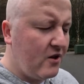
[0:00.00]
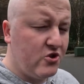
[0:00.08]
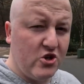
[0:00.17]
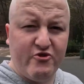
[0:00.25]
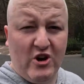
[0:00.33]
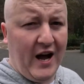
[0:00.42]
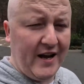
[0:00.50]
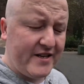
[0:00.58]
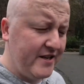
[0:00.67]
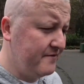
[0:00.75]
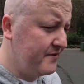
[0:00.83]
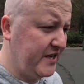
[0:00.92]
Just
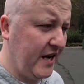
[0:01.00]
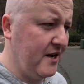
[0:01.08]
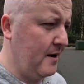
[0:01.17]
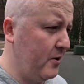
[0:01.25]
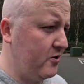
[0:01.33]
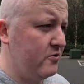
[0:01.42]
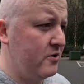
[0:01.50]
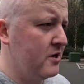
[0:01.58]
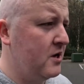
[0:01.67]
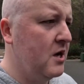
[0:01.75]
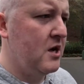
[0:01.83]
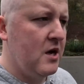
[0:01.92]
relaxing, sitting about,
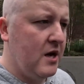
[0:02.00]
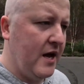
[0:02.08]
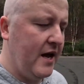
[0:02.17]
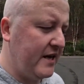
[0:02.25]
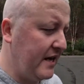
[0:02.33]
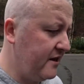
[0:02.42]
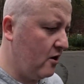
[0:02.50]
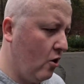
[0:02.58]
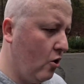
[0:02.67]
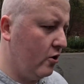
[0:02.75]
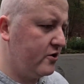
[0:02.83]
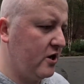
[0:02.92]
getting the
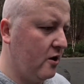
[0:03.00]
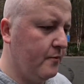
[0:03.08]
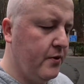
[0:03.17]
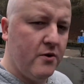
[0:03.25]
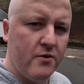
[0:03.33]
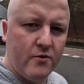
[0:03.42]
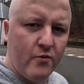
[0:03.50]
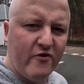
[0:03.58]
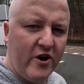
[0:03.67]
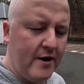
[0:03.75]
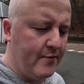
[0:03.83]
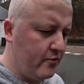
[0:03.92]
hot tub,
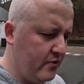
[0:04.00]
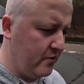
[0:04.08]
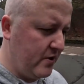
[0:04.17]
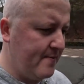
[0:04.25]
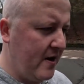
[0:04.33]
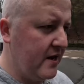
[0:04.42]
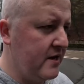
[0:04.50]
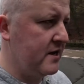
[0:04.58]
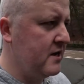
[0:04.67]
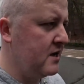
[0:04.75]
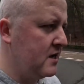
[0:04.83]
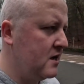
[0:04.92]
running about with the wee man
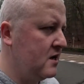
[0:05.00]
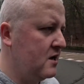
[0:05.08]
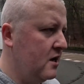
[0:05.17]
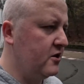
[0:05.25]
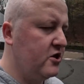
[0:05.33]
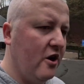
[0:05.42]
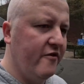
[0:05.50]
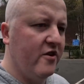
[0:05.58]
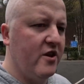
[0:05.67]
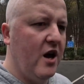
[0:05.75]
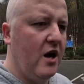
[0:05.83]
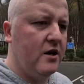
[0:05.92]
and stuff
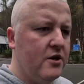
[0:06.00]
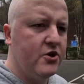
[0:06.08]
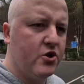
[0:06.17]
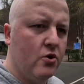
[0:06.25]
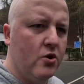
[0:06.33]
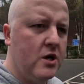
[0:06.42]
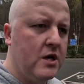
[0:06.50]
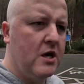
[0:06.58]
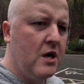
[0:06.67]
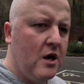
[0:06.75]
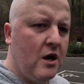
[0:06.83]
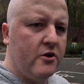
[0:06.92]
like that. So
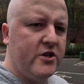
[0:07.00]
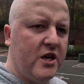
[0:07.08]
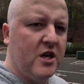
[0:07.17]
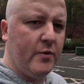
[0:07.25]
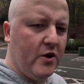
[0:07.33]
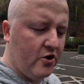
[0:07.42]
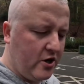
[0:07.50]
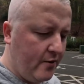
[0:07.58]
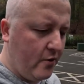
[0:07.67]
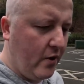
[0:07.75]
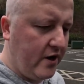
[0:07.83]
I'll take a wee look about.